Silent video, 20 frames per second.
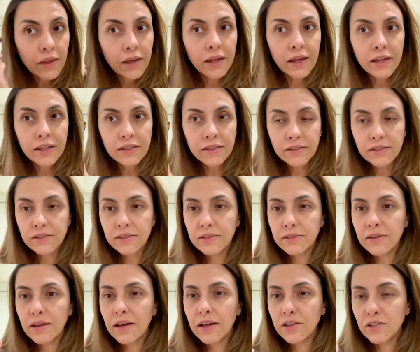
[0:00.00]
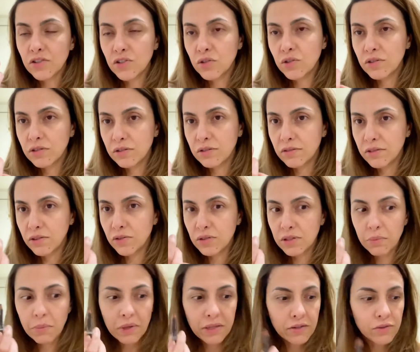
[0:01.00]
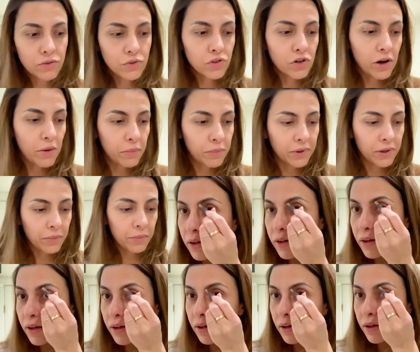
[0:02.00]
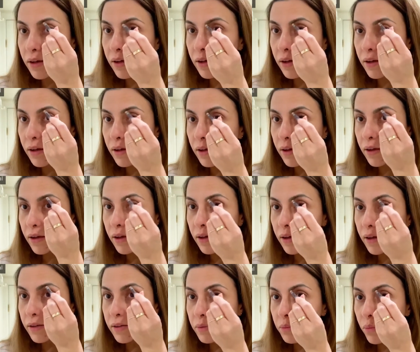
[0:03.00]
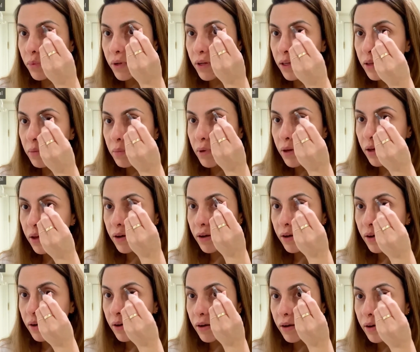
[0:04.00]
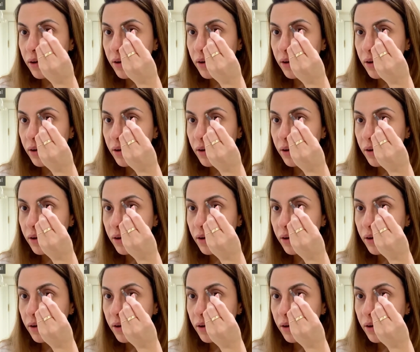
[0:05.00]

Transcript: It, I should use the pencil sharpener. It's way better.